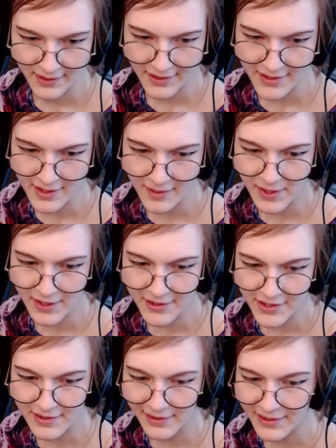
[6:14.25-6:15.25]
Is it not better
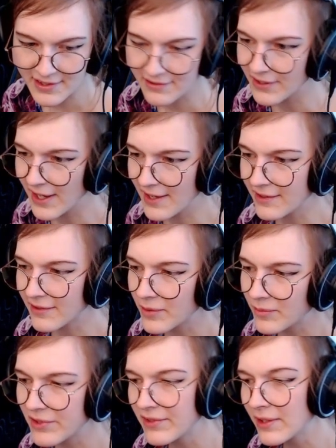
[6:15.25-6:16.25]
to use list for adding and
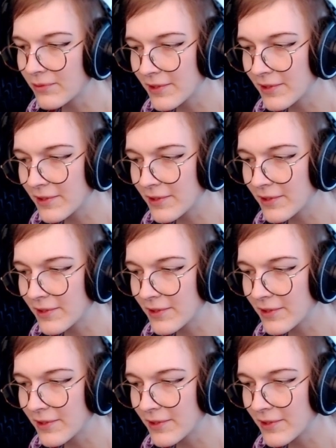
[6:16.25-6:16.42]
removing?